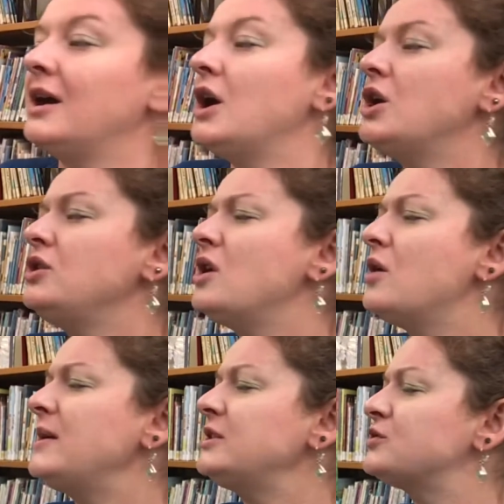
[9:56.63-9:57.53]

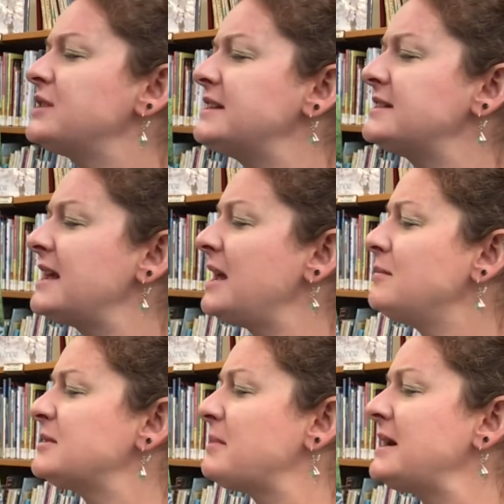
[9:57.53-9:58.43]
Knowing trees'
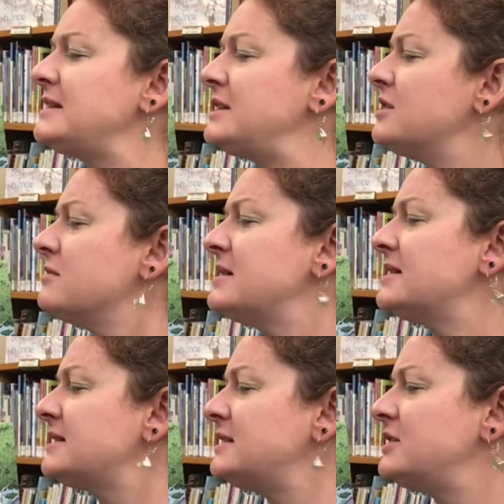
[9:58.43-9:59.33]
names, my dear miss
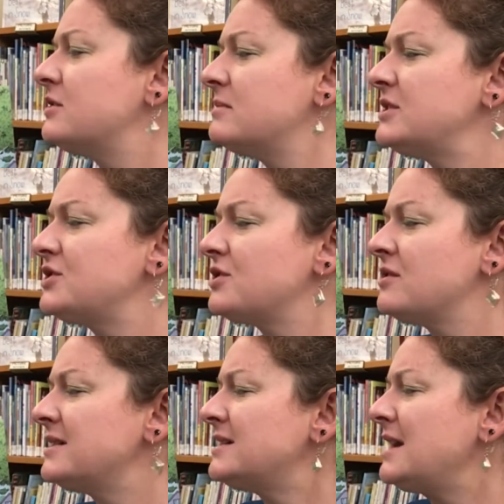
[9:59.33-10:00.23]
and dear mister,
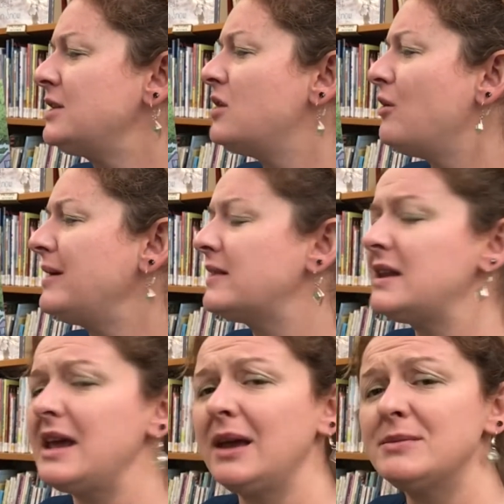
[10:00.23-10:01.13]
is like knowing the
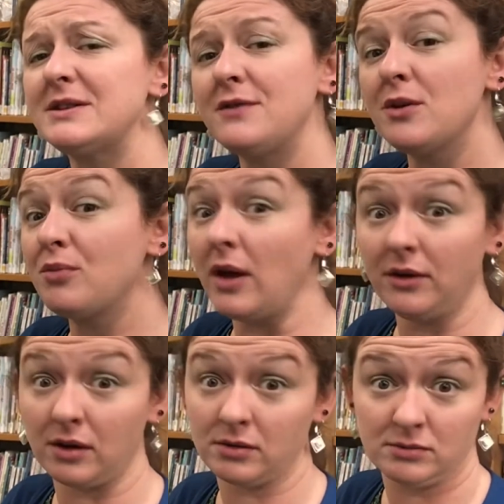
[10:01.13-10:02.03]
names of your
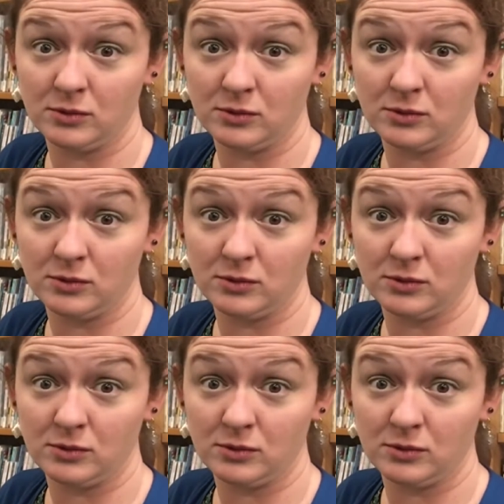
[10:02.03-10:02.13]
brother or